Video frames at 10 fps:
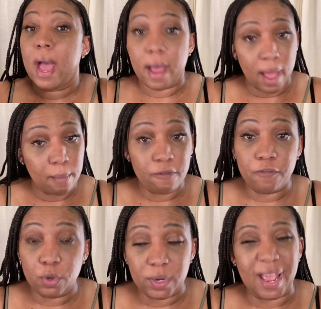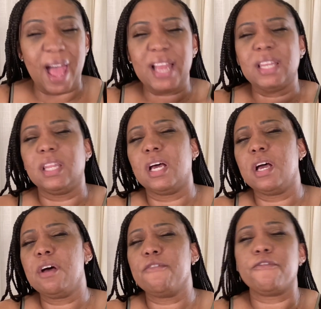I'm a foodie. I
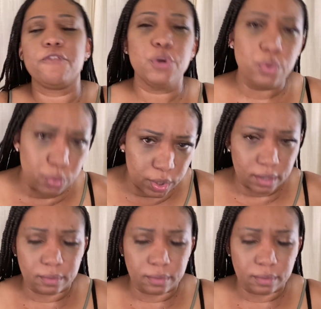love food.